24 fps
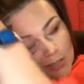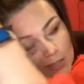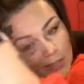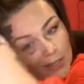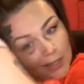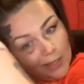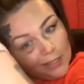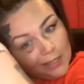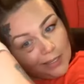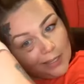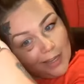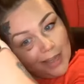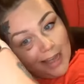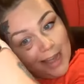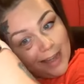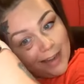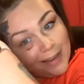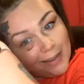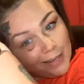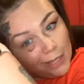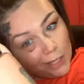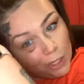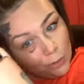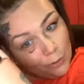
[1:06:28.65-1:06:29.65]
Tanya, I
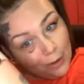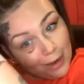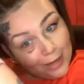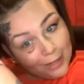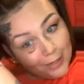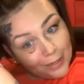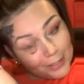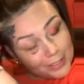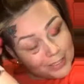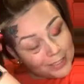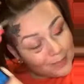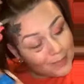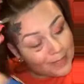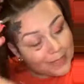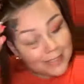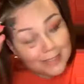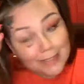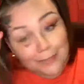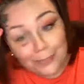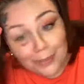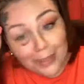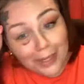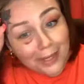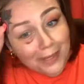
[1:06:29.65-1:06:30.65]
know I hear it's
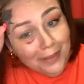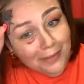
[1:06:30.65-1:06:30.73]
amazing, but